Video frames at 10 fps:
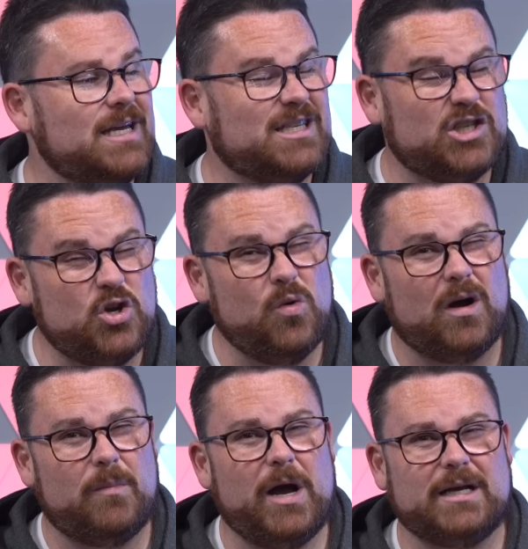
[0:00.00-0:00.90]
it's
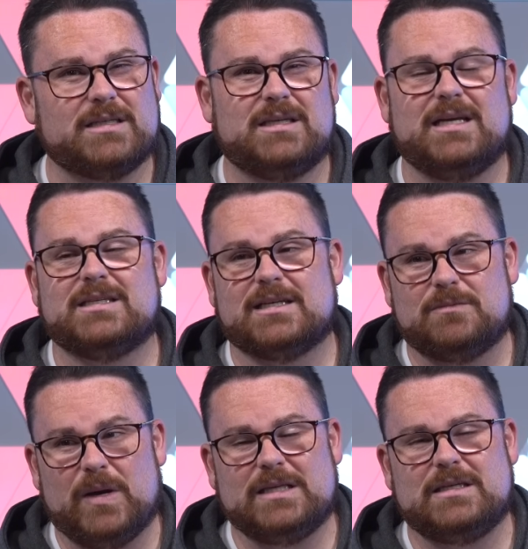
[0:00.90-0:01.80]
$200. It's
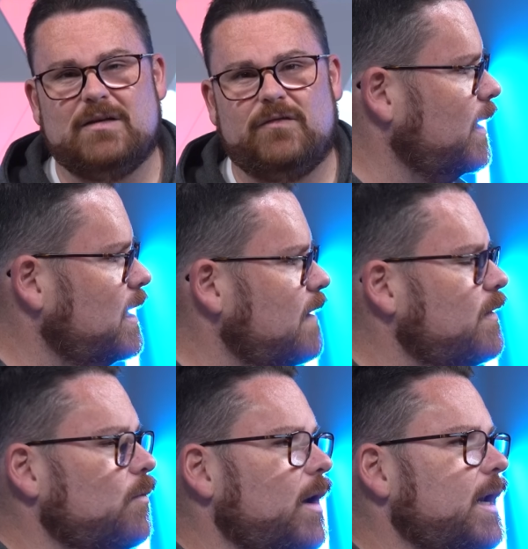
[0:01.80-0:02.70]
expensive
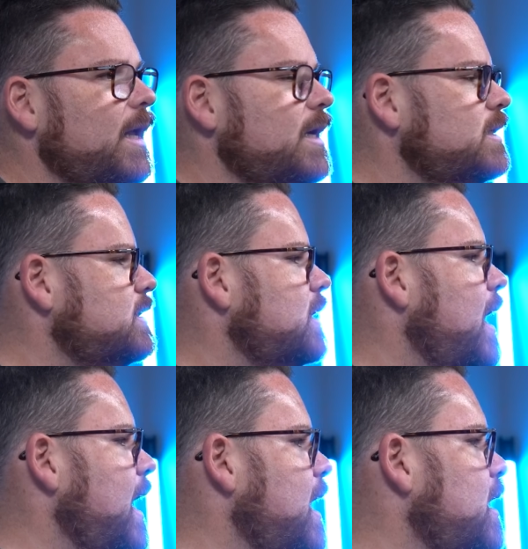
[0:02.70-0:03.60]
given what it is
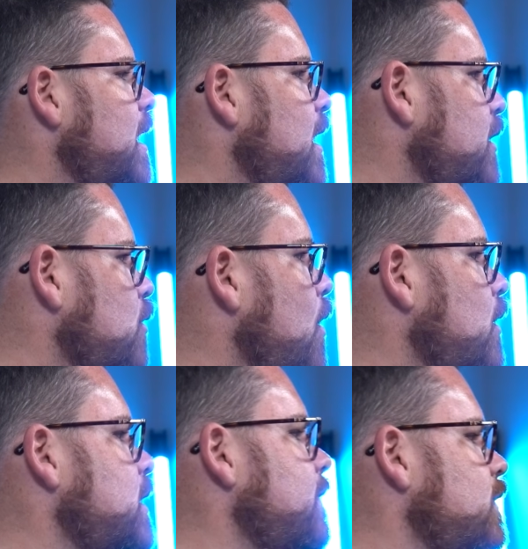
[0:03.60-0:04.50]
and the
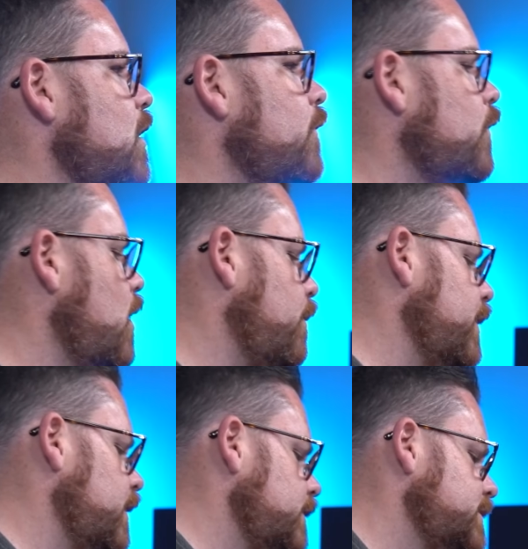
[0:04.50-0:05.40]
quality of the overall
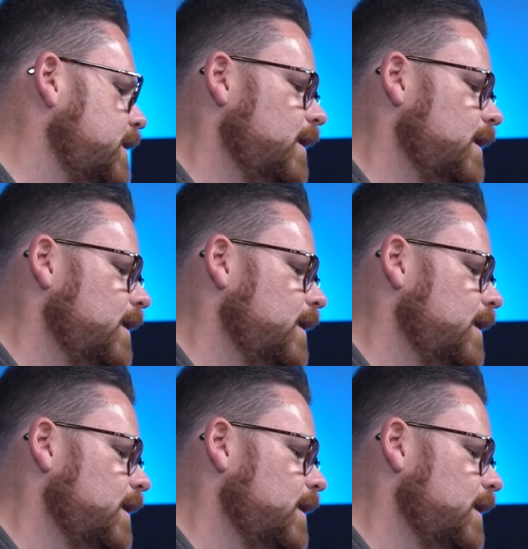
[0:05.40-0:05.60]
build.